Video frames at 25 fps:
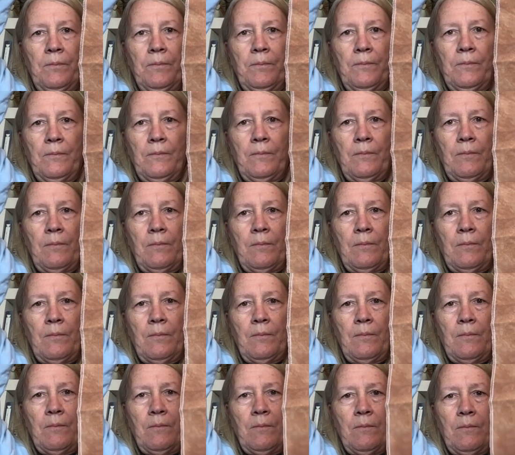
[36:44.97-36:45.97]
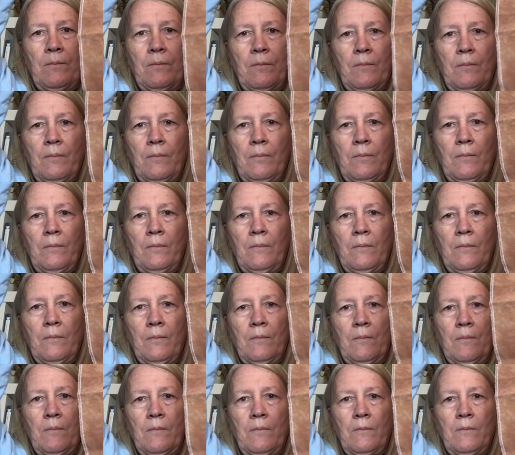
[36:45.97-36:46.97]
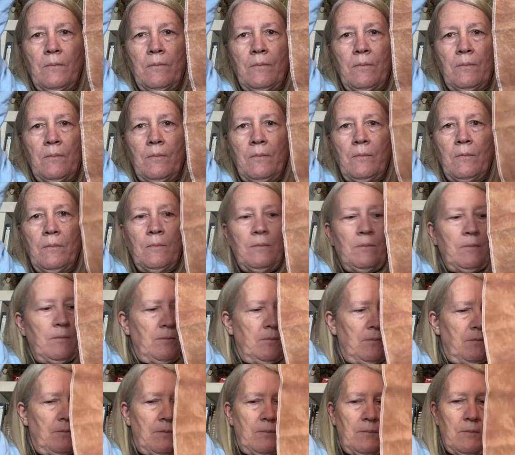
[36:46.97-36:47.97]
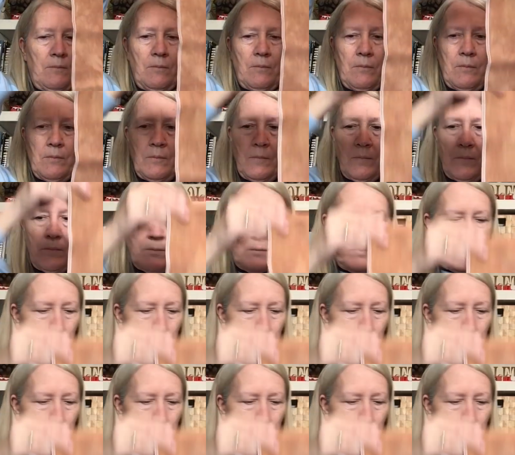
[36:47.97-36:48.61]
(no one is talking)